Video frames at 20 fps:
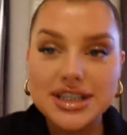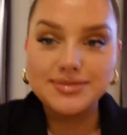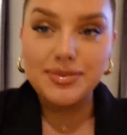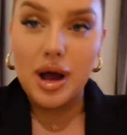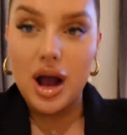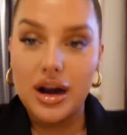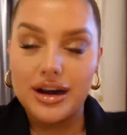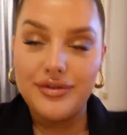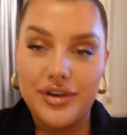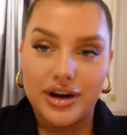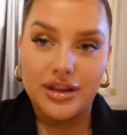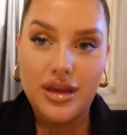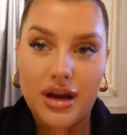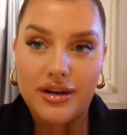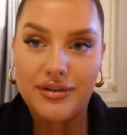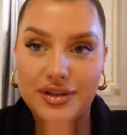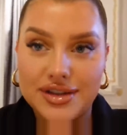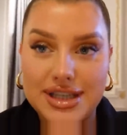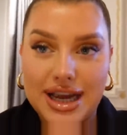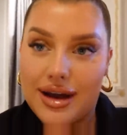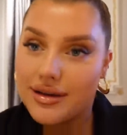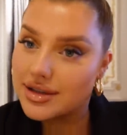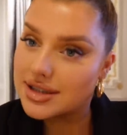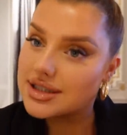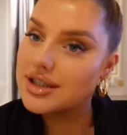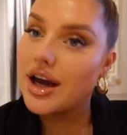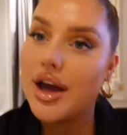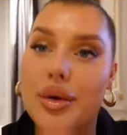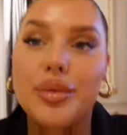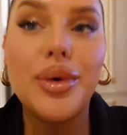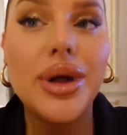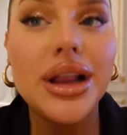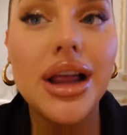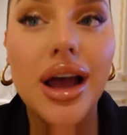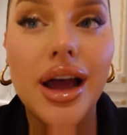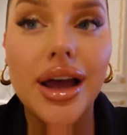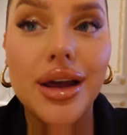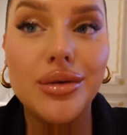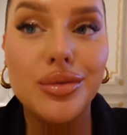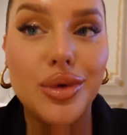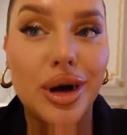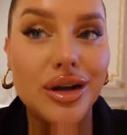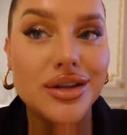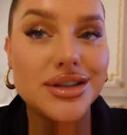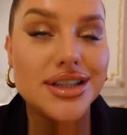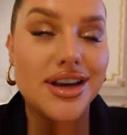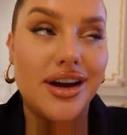sparkle in front of the Eiffel Tower tonight. Will I? Won't